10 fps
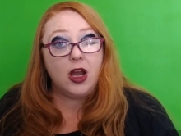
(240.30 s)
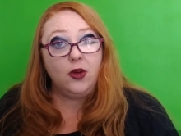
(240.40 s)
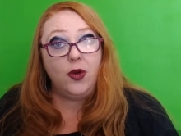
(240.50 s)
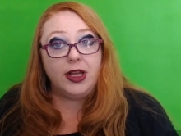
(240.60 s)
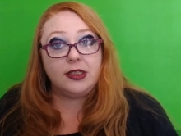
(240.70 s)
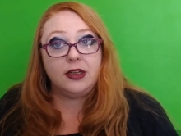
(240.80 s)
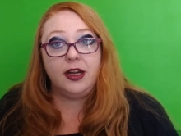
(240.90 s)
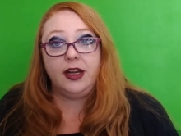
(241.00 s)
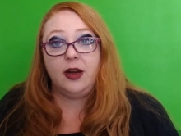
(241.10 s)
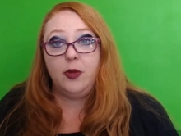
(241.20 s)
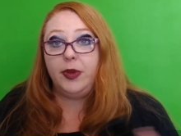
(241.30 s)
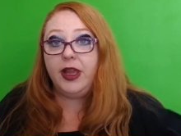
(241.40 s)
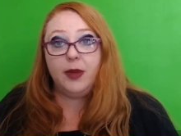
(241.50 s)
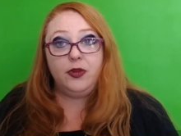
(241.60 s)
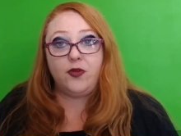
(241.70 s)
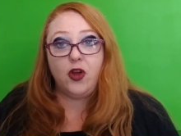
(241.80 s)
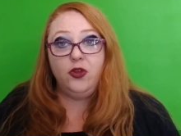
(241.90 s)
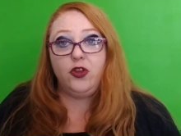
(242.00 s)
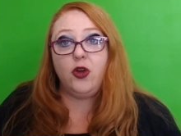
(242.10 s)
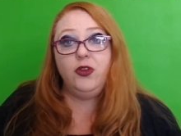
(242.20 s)
Conquest on here. I'm a big Game of
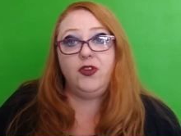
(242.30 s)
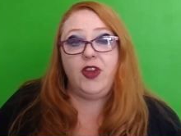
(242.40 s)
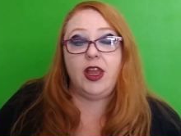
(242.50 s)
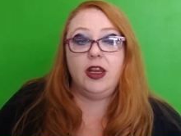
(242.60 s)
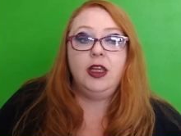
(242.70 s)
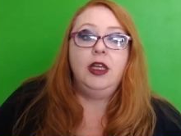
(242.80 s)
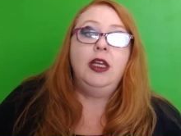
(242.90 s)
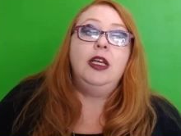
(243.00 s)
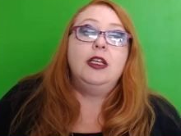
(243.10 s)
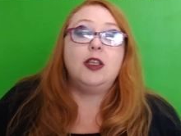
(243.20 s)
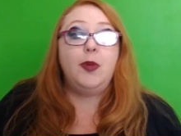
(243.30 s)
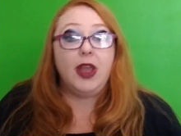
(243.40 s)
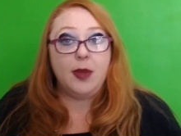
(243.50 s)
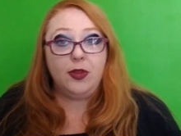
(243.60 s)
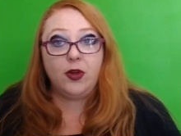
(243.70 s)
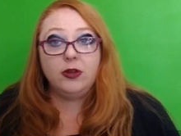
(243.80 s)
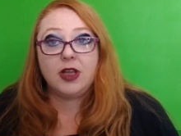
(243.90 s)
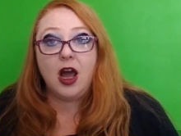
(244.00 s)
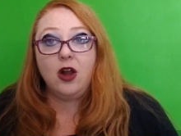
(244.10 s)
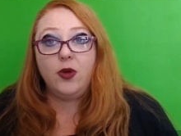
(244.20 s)
Thrones fan. So I put Game of
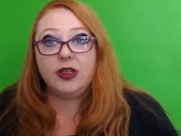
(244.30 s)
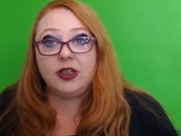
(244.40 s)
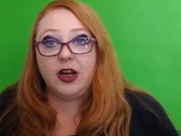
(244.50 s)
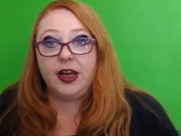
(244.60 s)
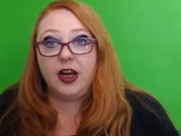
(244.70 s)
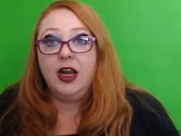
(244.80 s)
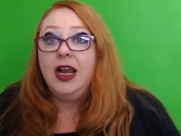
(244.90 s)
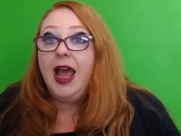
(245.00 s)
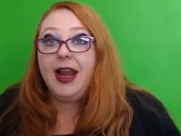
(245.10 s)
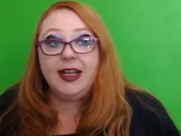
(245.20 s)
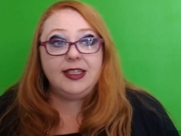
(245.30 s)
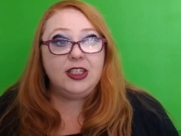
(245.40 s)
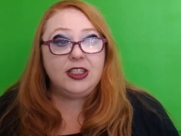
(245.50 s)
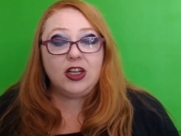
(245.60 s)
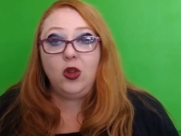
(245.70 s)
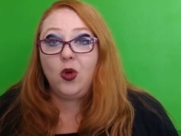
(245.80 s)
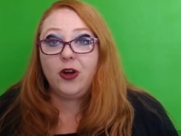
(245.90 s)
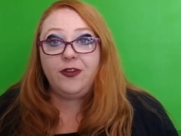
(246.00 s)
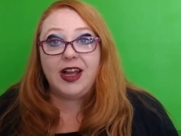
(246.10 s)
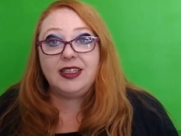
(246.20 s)
Thrones Conquest on here, and it's just a
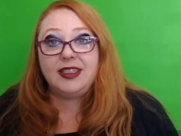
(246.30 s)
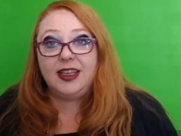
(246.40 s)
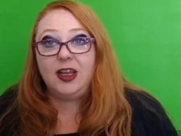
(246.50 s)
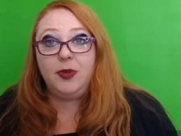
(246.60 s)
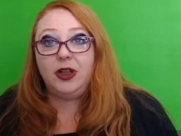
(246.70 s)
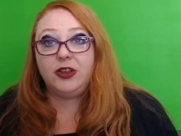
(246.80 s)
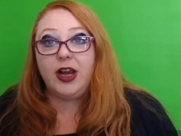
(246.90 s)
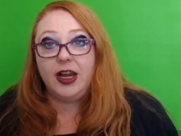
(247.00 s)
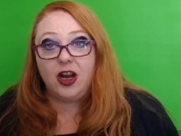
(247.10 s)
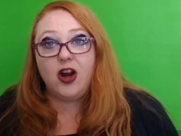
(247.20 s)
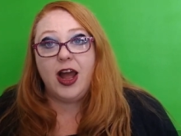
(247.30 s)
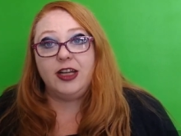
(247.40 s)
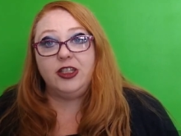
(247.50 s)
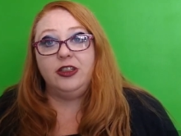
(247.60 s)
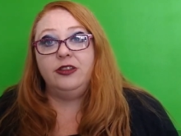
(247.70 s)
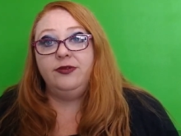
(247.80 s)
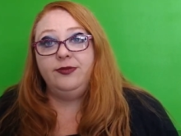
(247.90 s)
glorified city builder, and it crashed.